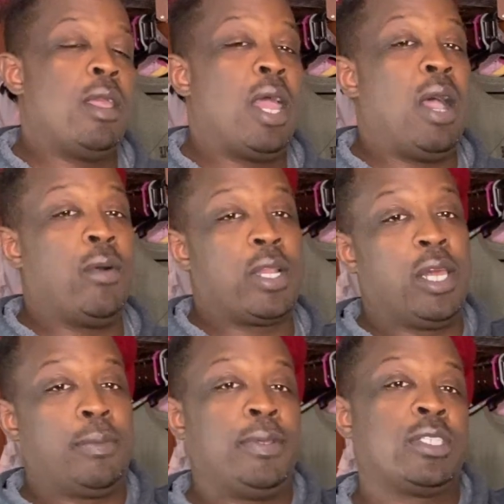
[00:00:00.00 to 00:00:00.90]
I would
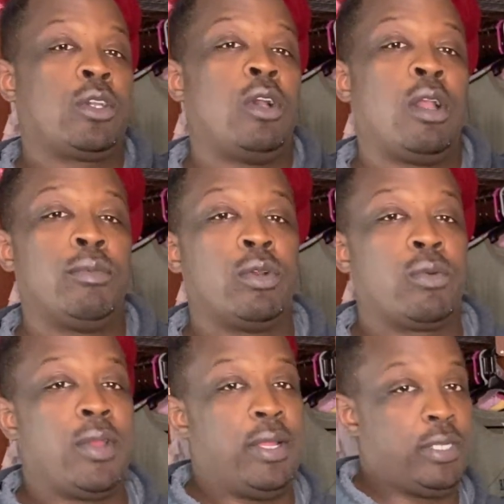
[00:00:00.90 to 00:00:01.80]
cut a piece of
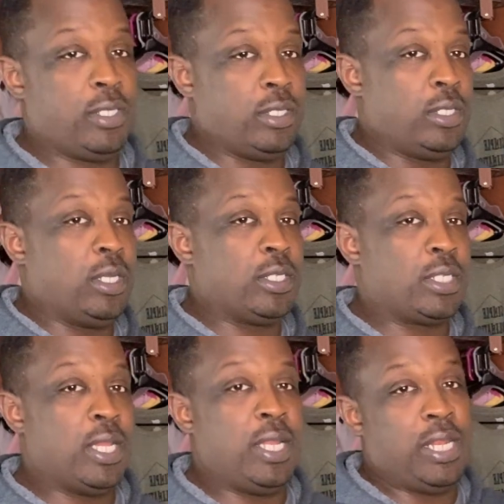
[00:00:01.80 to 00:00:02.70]
cardboard around it. You
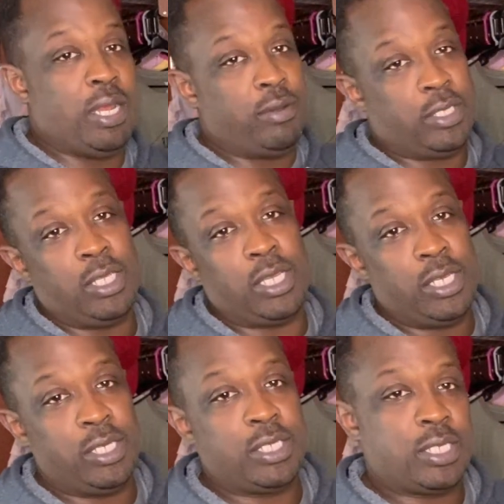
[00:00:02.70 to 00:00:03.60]
understand? And I would stick it
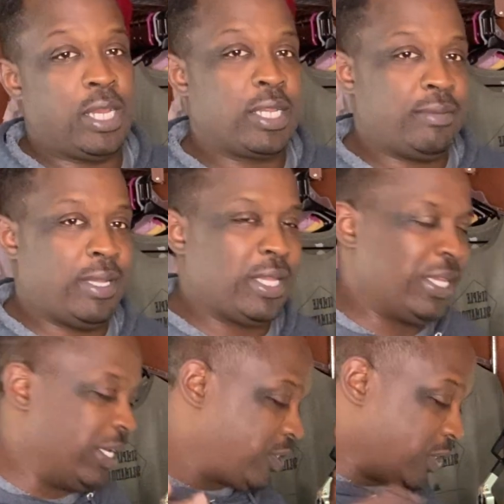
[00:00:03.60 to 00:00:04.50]
in the sock and make it.
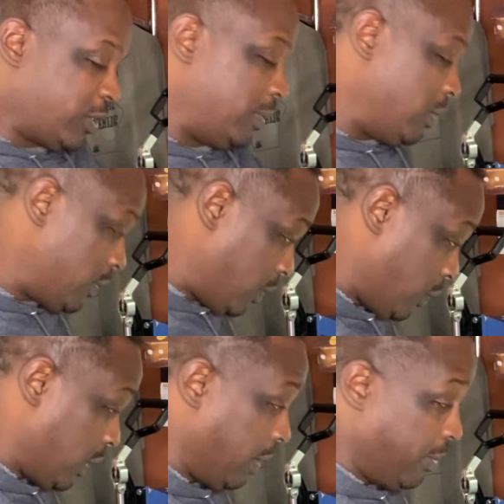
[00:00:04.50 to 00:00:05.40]
Yeah, trust me, it was the whole thing.